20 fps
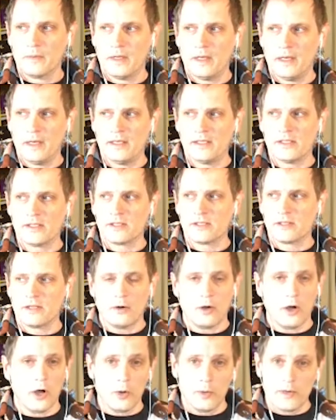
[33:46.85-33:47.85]
is
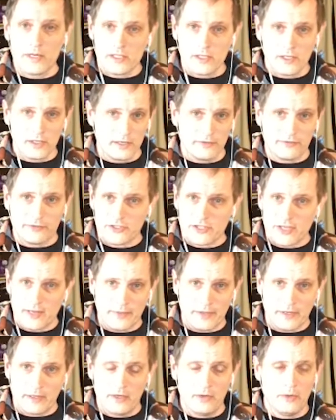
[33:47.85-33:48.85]
they're always looking for
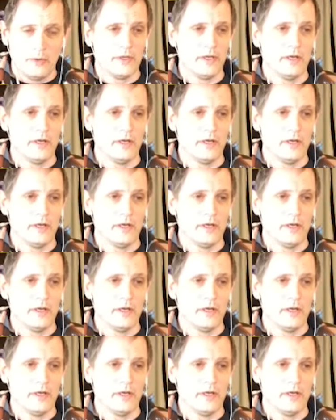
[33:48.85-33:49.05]
something new,